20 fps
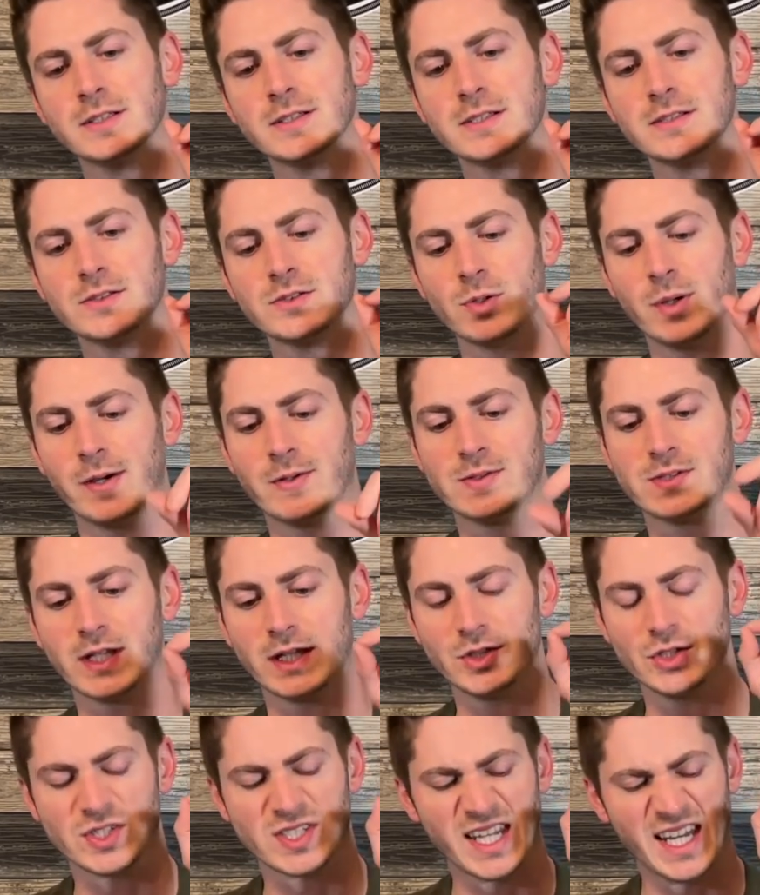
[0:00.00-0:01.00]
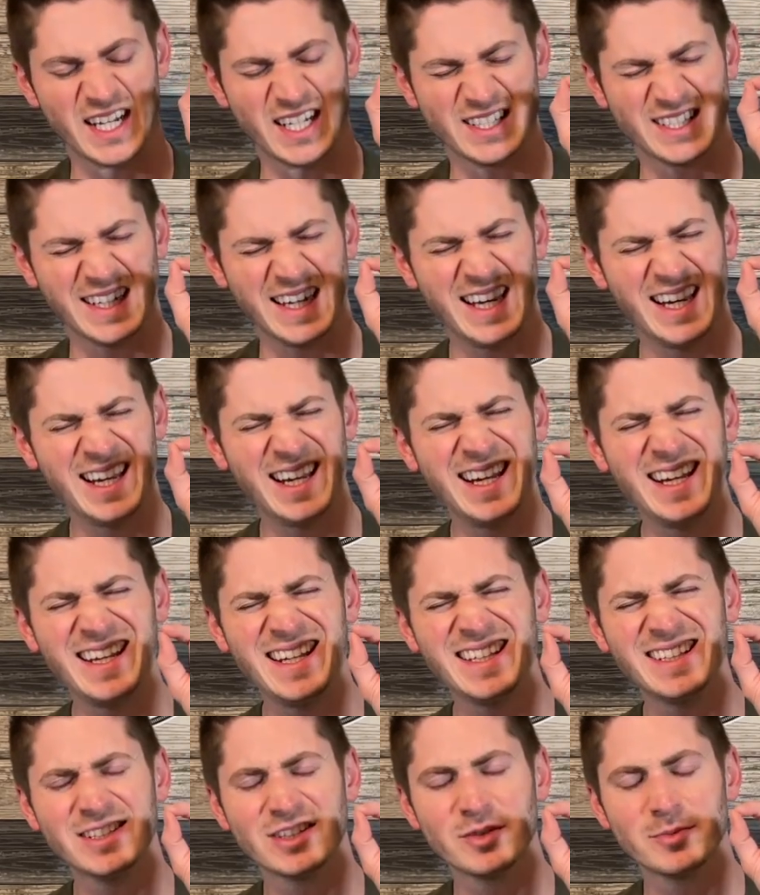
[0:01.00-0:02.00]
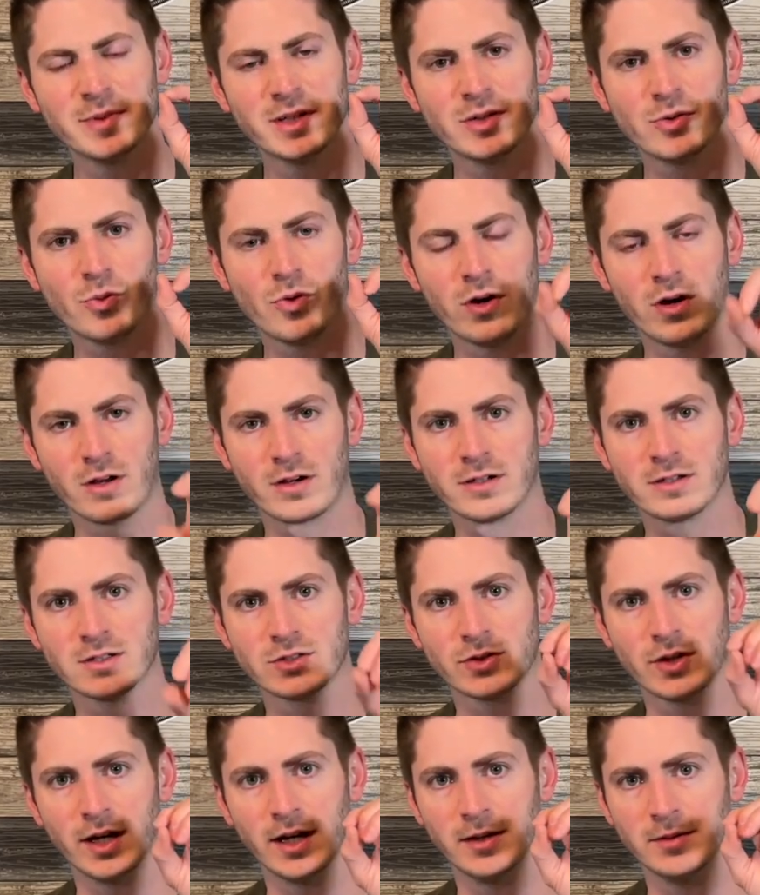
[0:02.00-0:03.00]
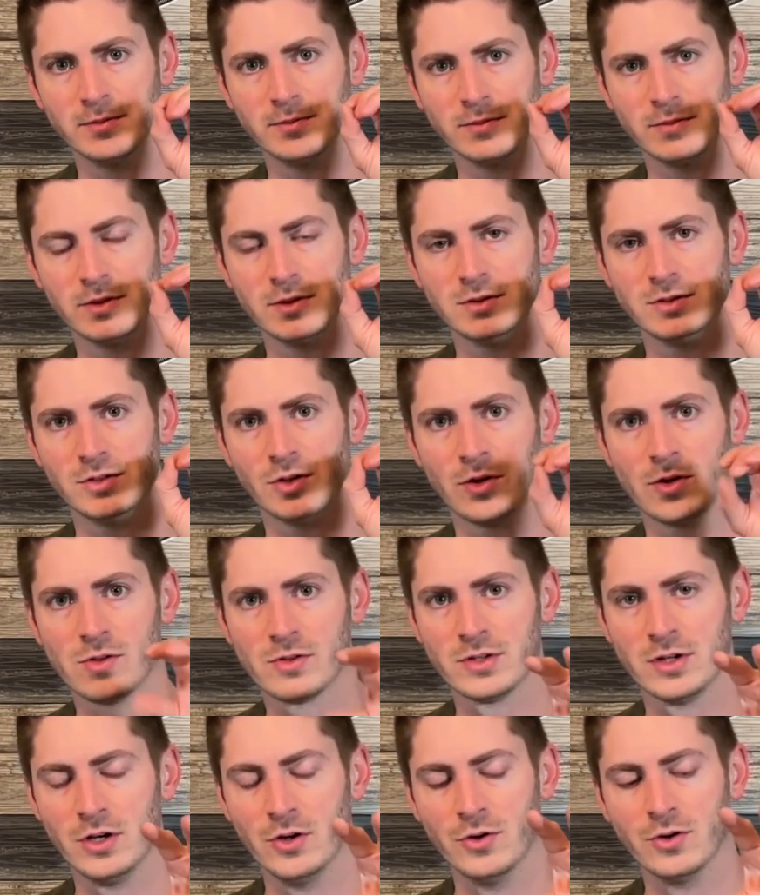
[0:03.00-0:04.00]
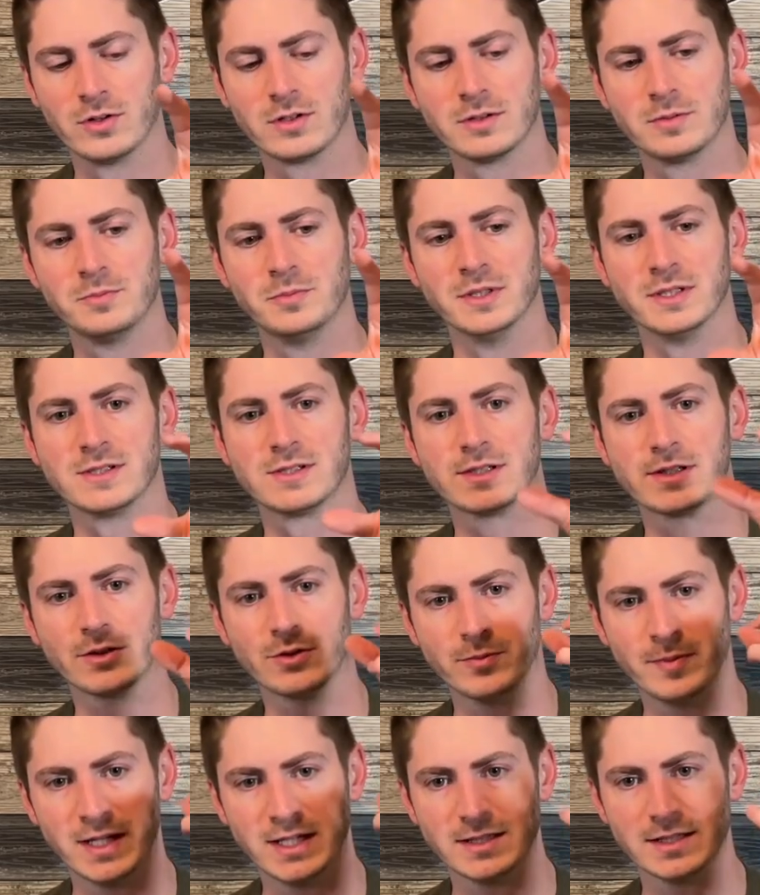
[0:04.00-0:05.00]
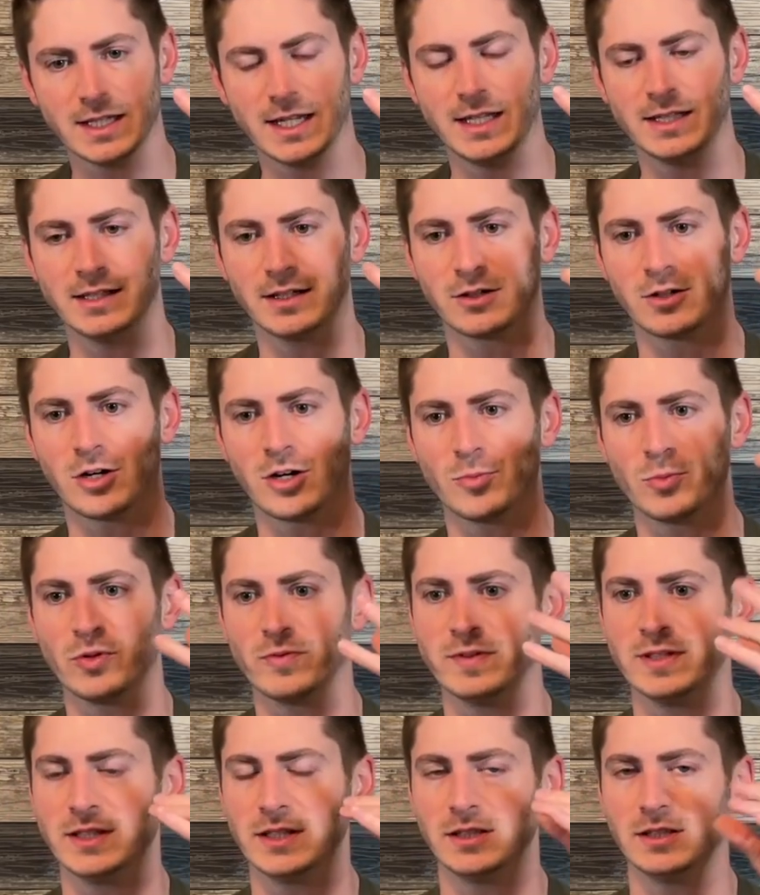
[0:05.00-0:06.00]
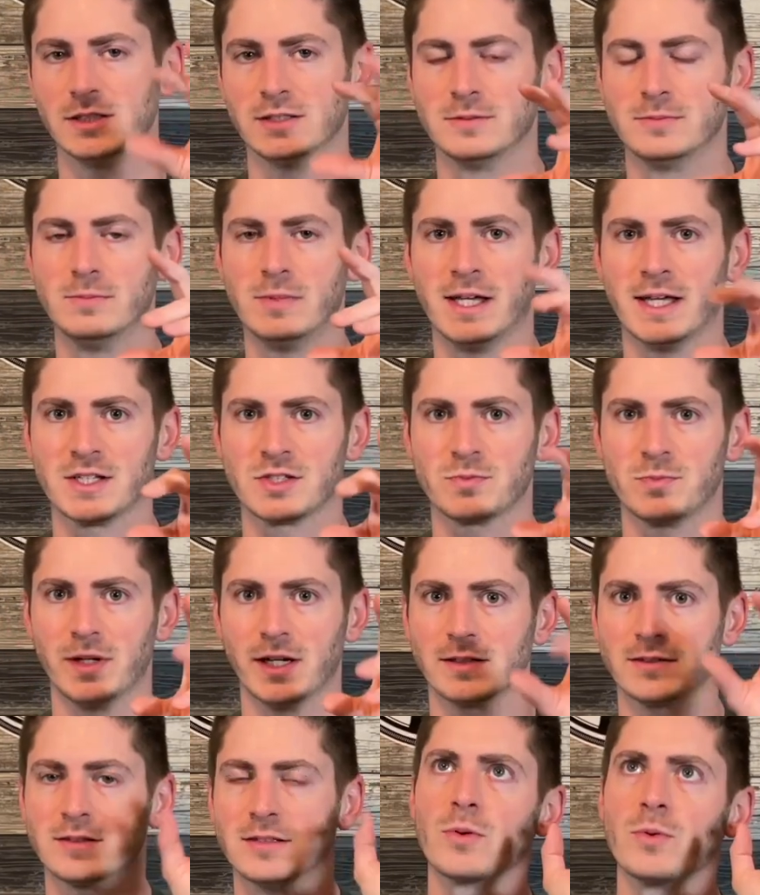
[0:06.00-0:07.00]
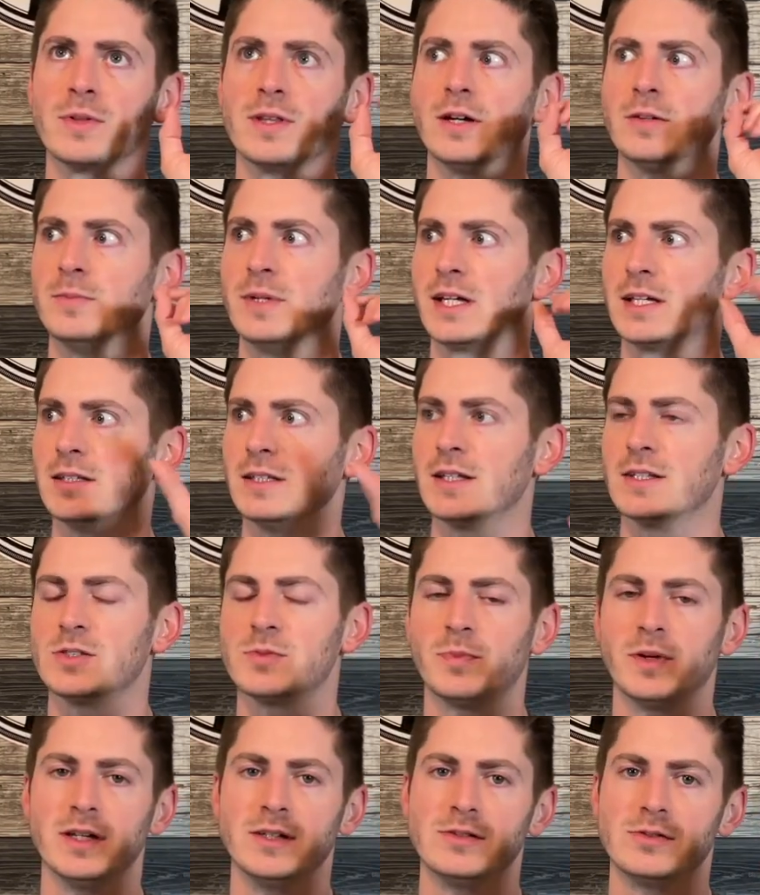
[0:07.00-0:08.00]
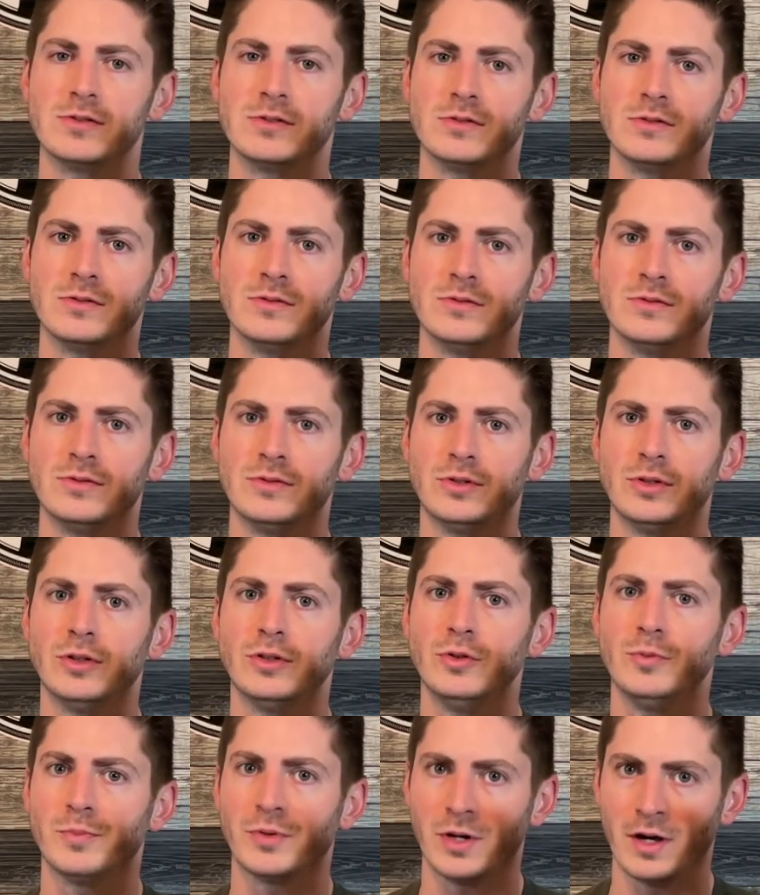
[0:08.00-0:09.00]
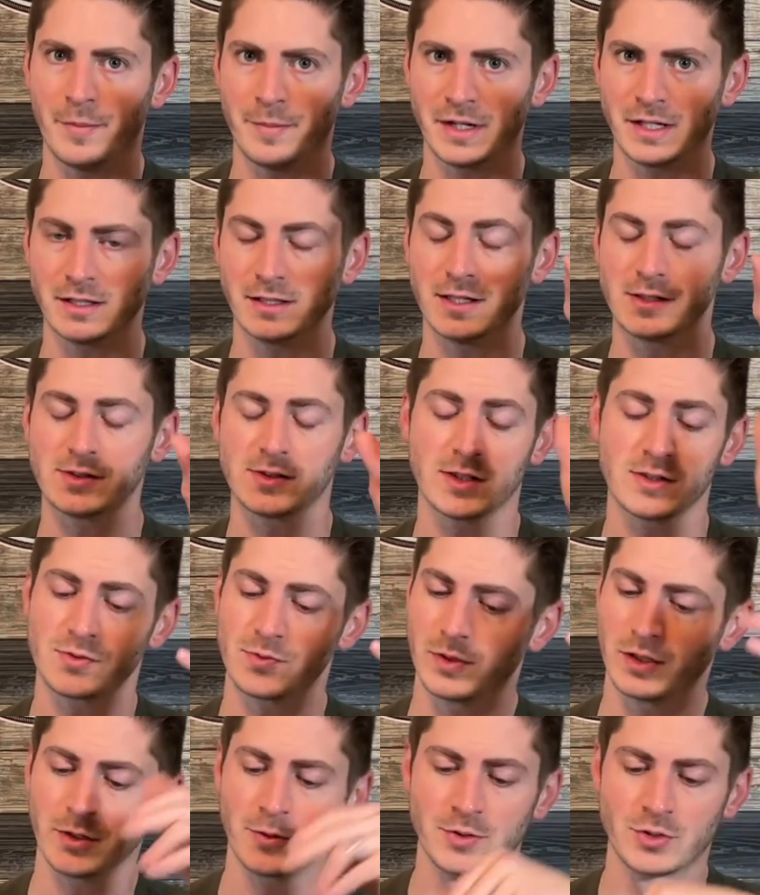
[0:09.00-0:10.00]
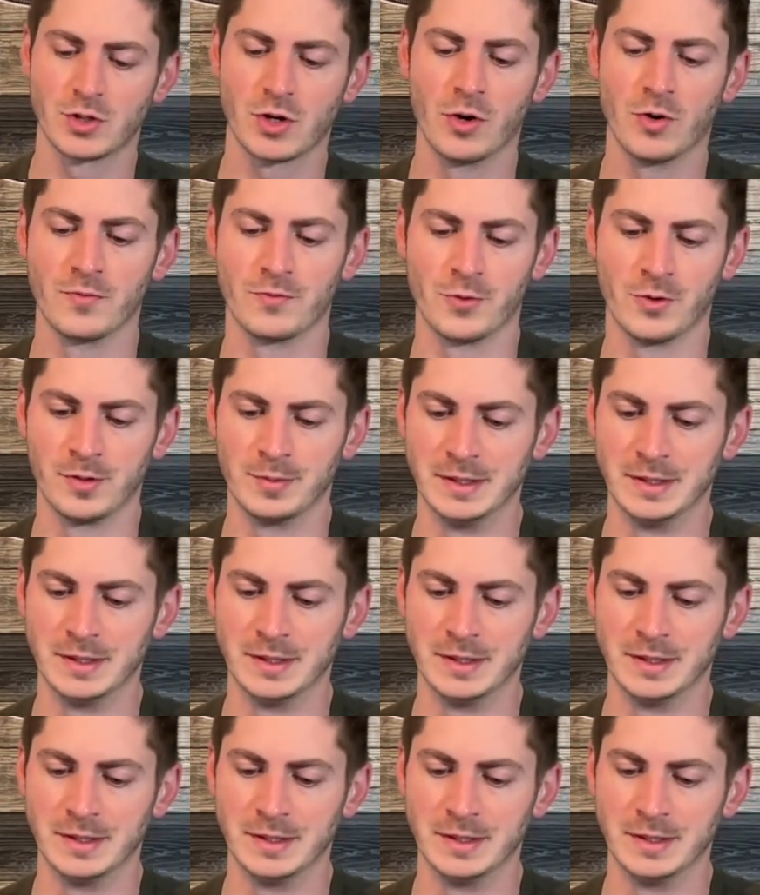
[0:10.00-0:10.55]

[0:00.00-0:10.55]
So I would say just add a tiny little bit of water to try and dull the oak, but still maintain the caramel vanilla aspect without making that spice too prominent, unless that's really what you're going for.